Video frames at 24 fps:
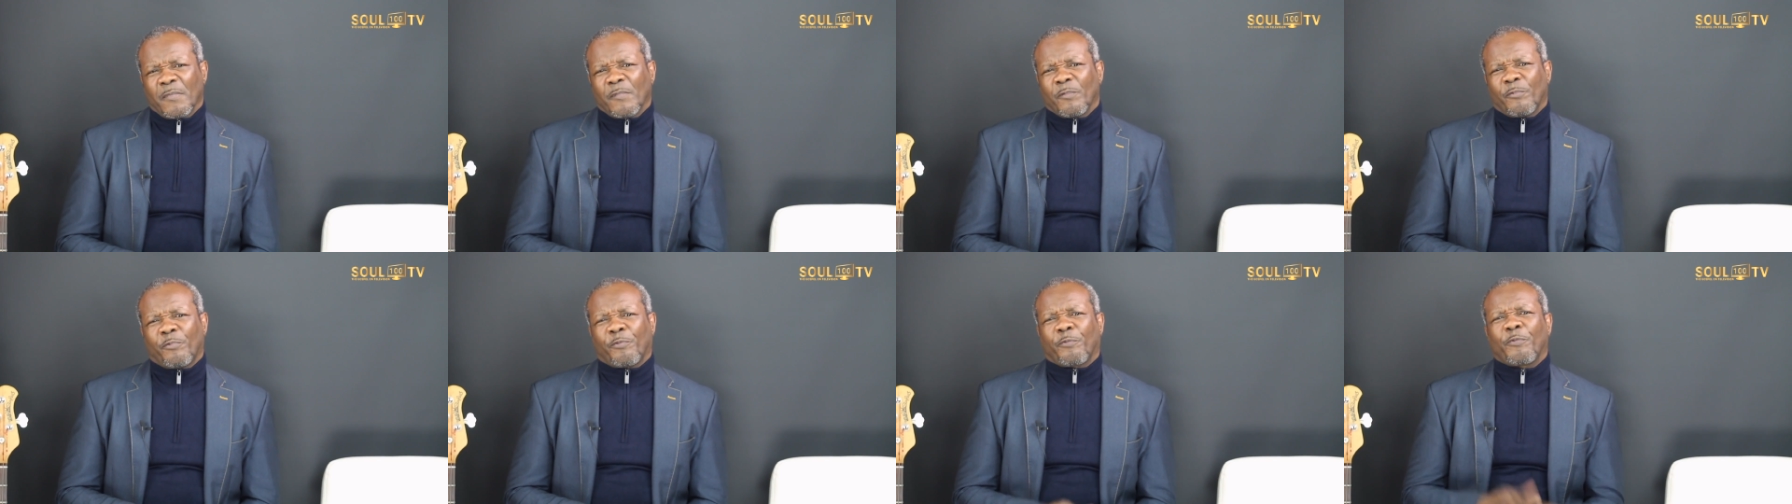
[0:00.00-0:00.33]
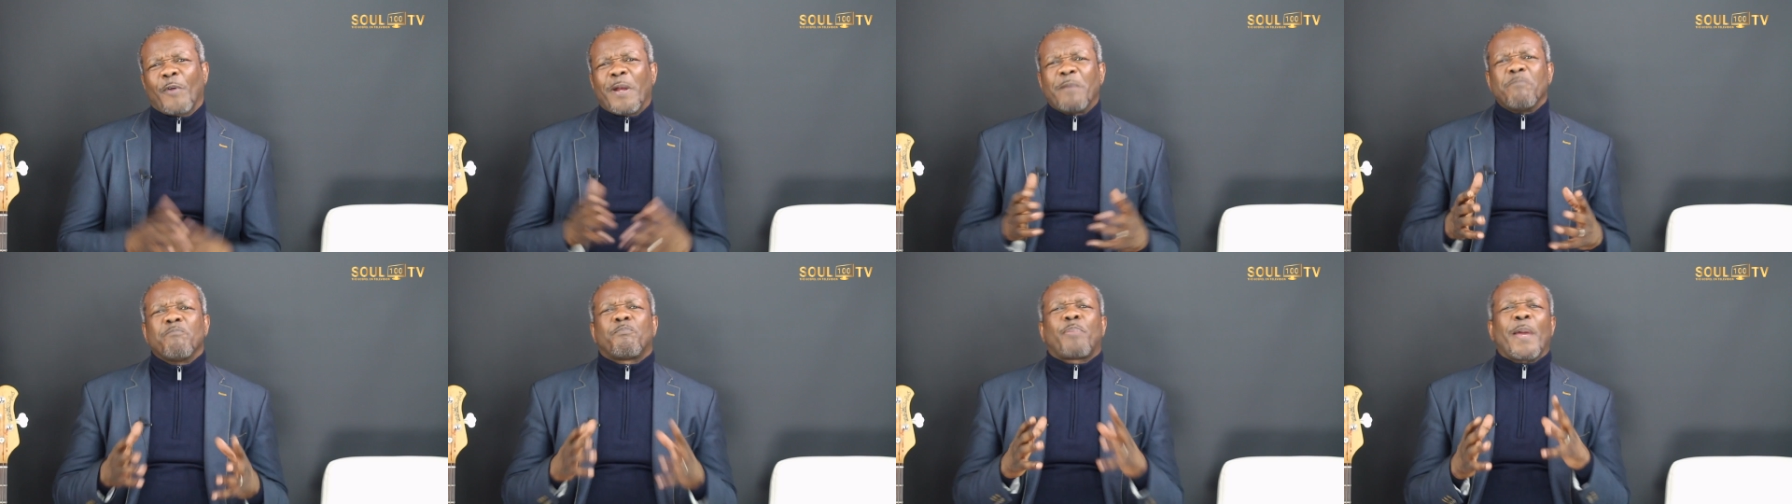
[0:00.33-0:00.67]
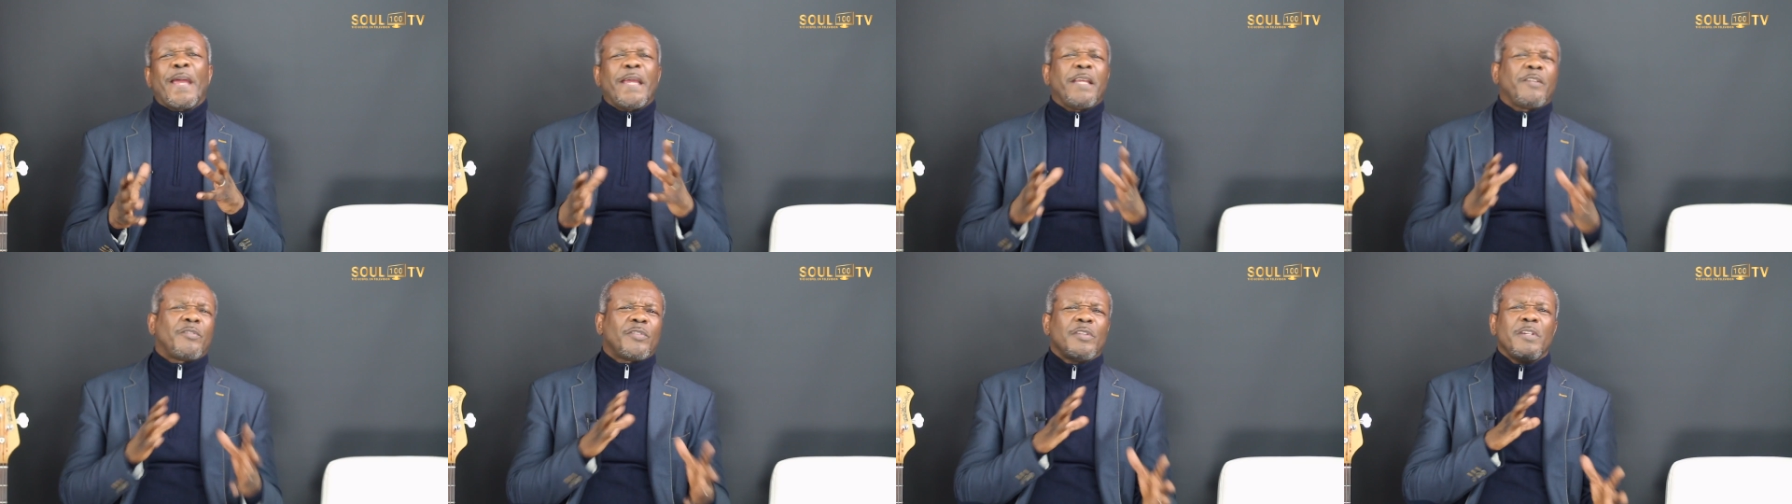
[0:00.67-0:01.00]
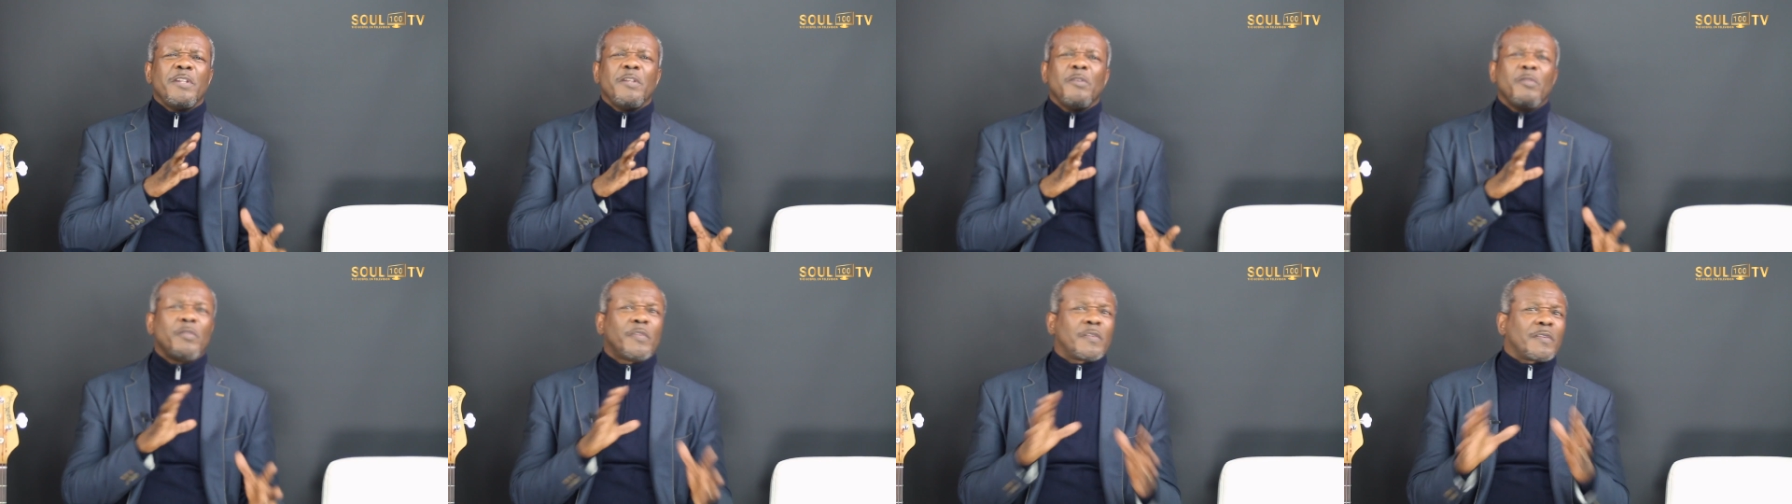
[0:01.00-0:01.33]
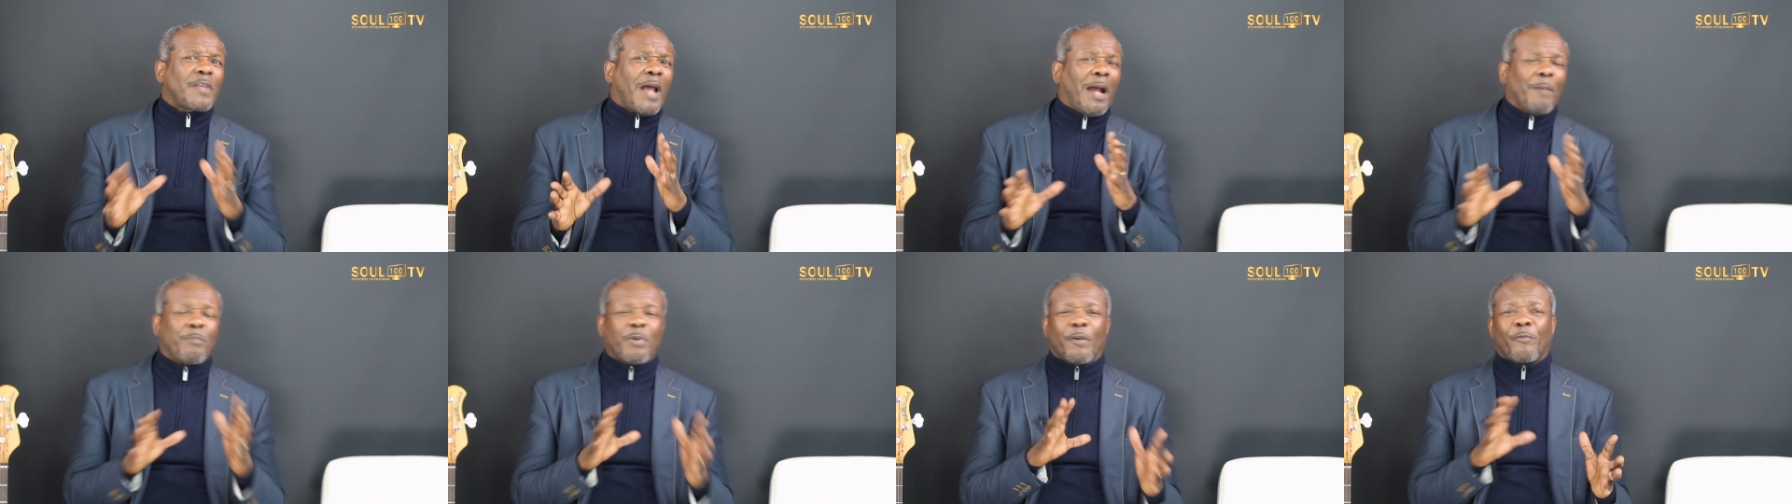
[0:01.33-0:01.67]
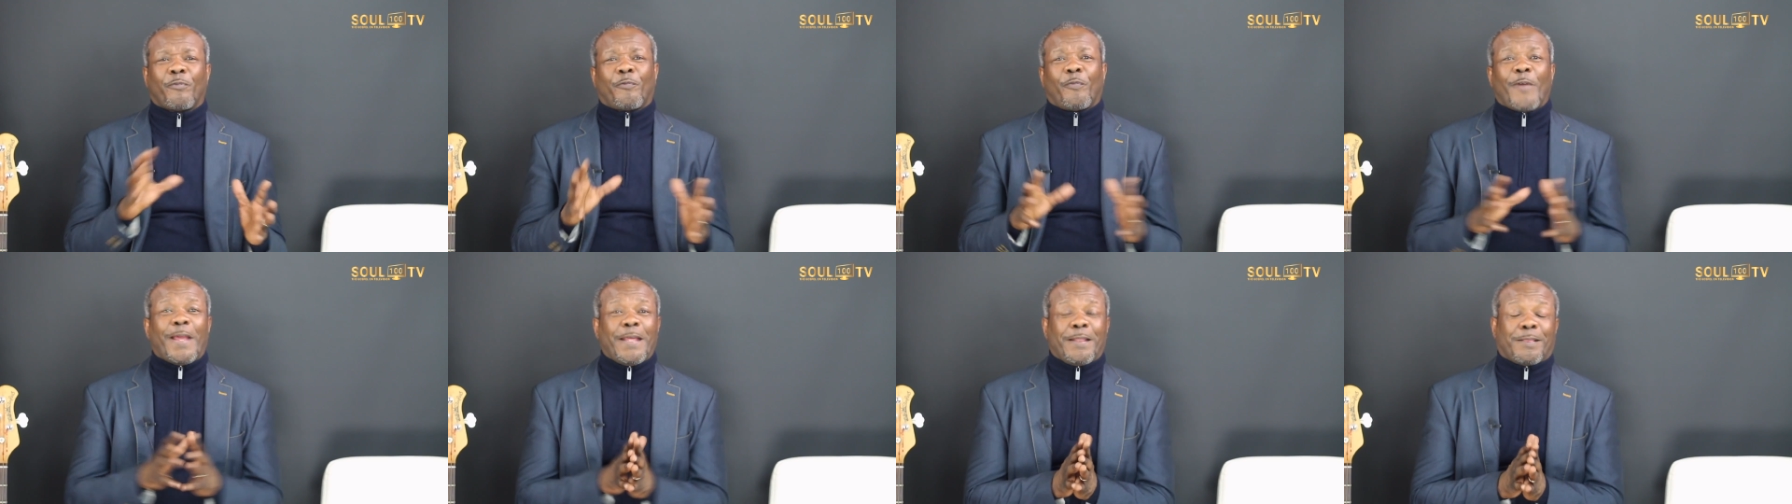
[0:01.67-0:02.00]
Front page news type
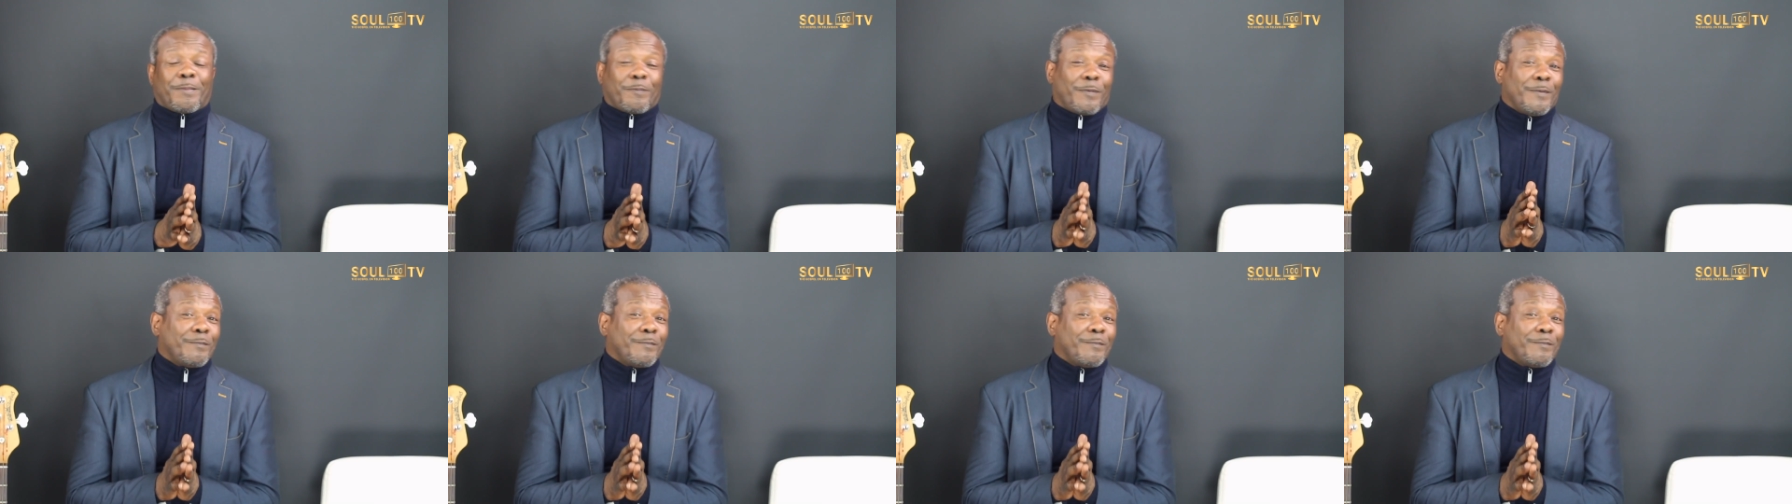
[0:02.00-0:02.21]
of faith